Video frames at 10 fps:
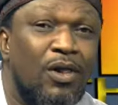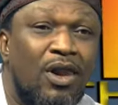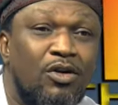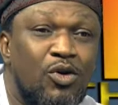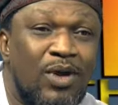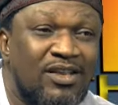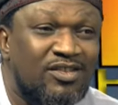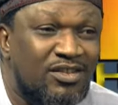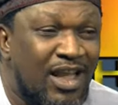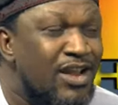So
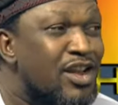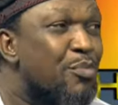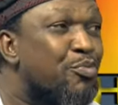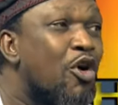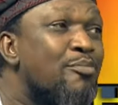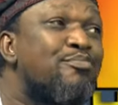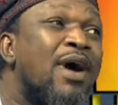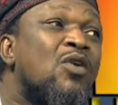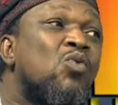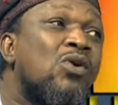to extend
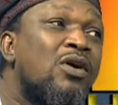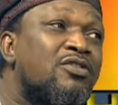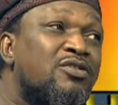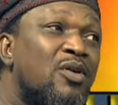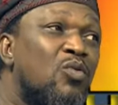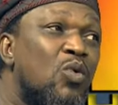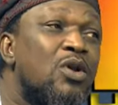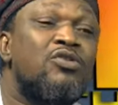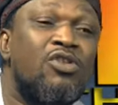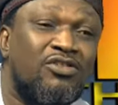the probe
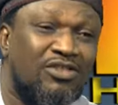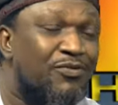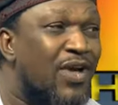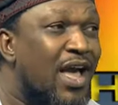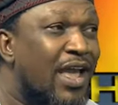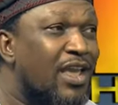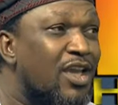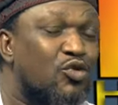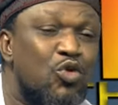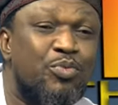backwards will
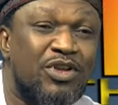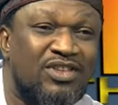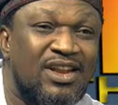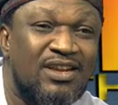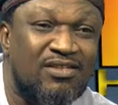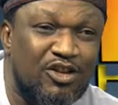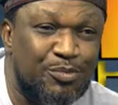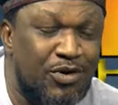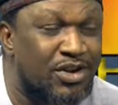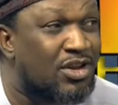justify, it will
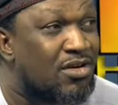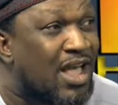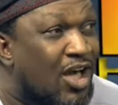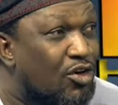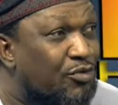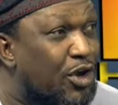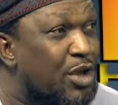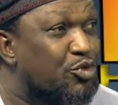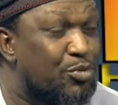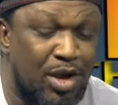present a transparent
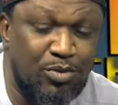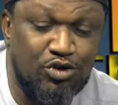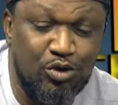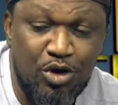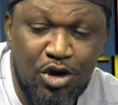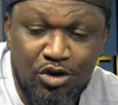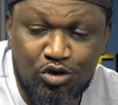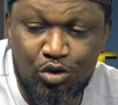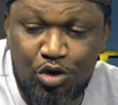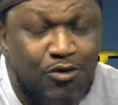ground for him to be able
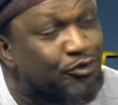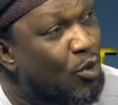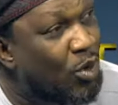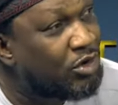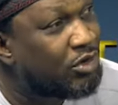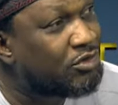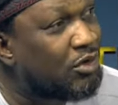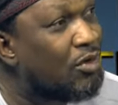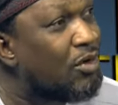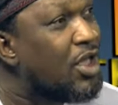to, to look
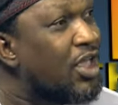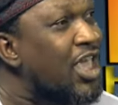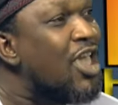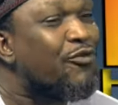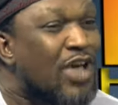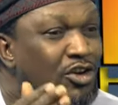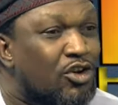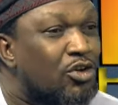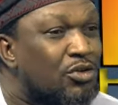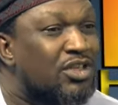forward. So
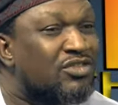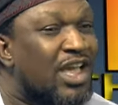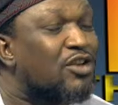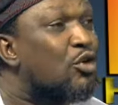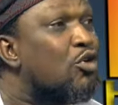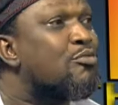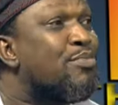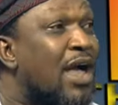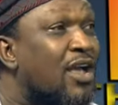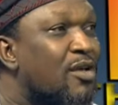if at all you
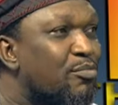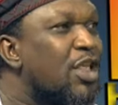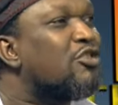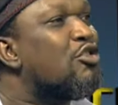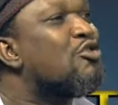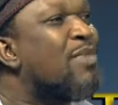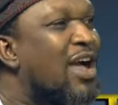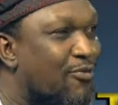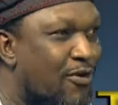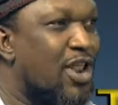decide to look back,
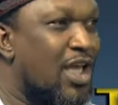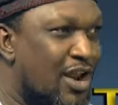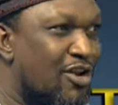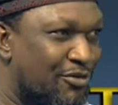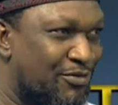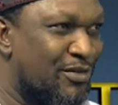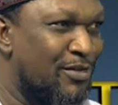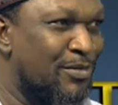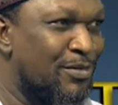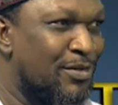please look back further
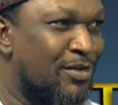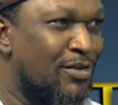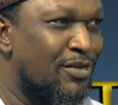enough